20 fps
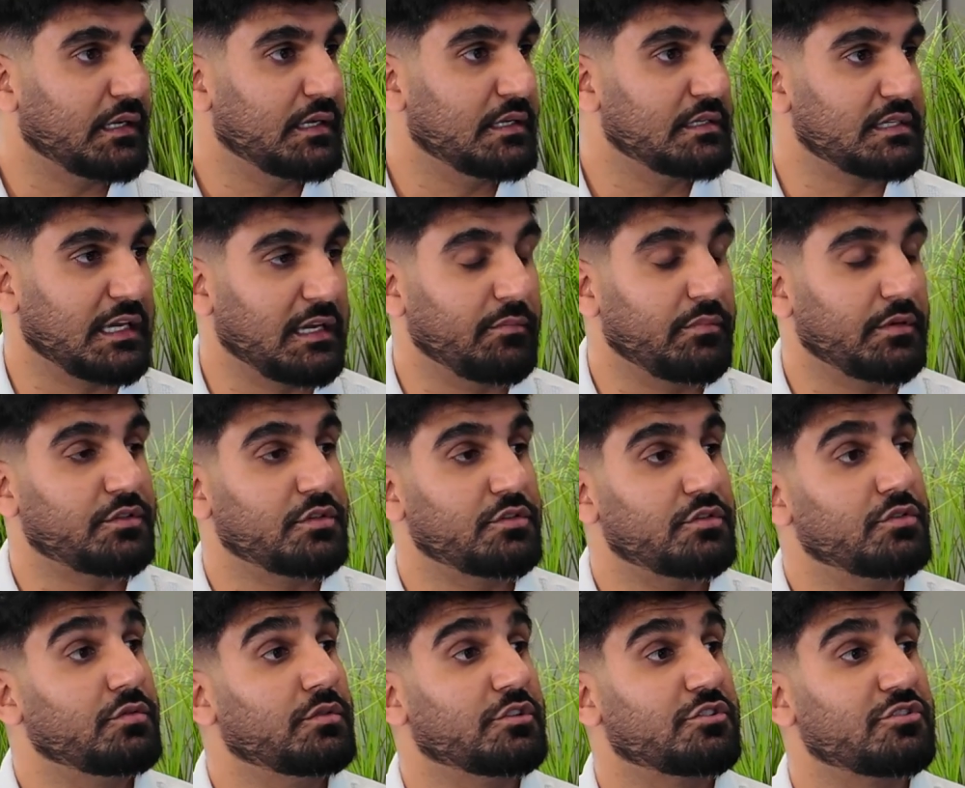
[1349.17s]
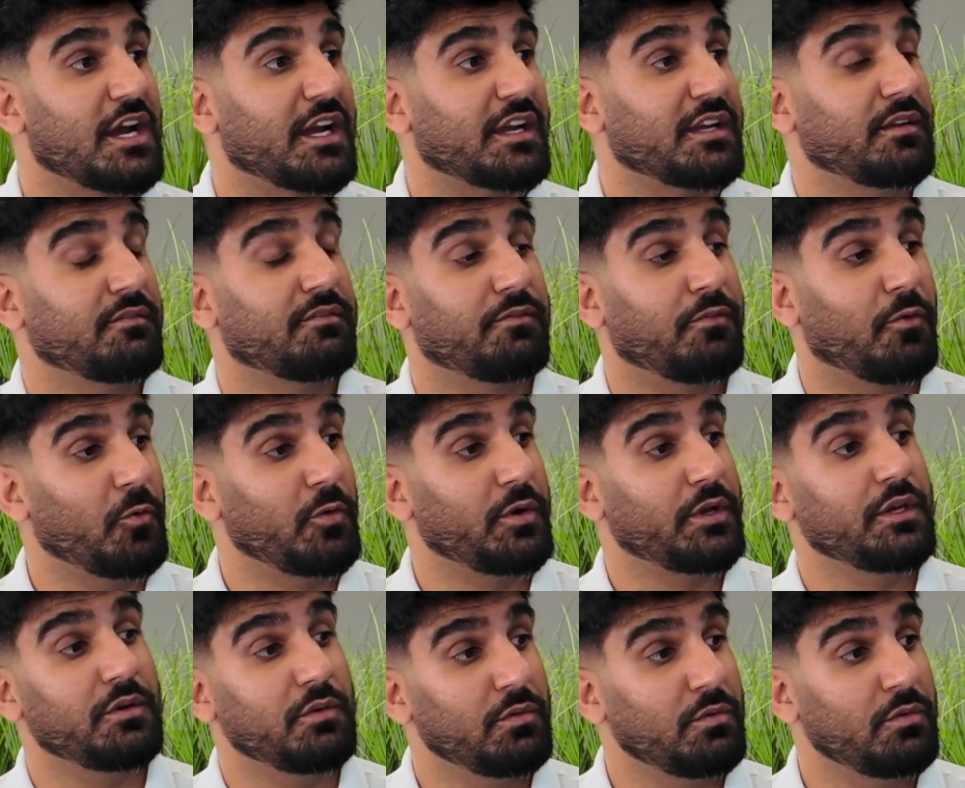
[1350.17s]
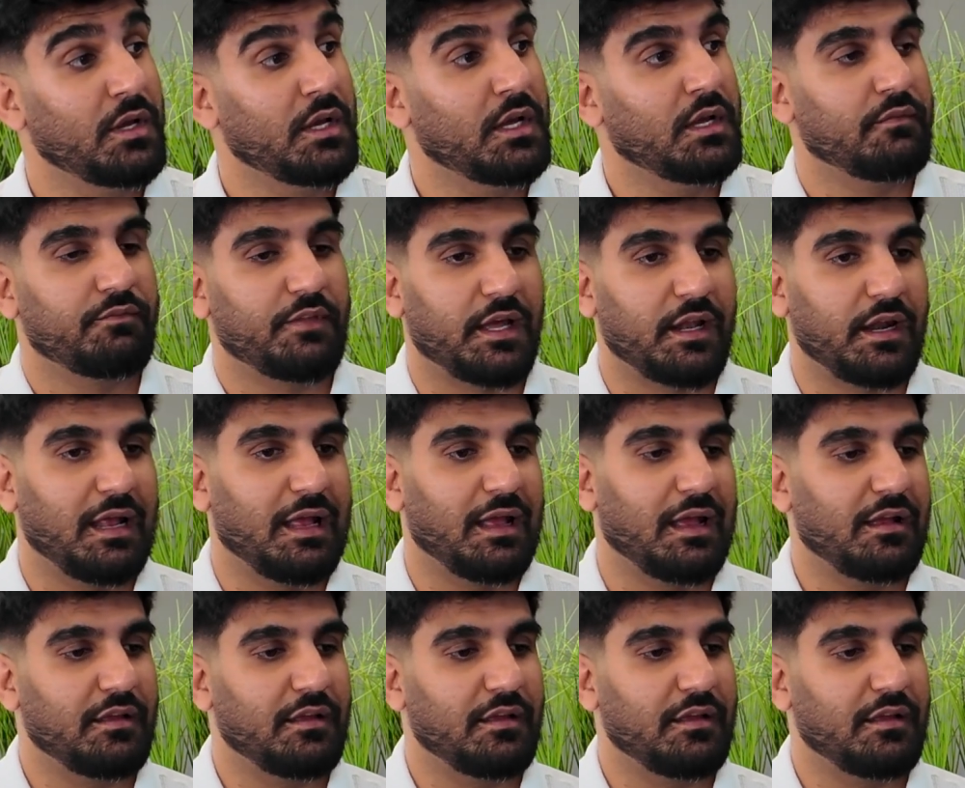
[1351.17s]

is able to do the tracking for you, that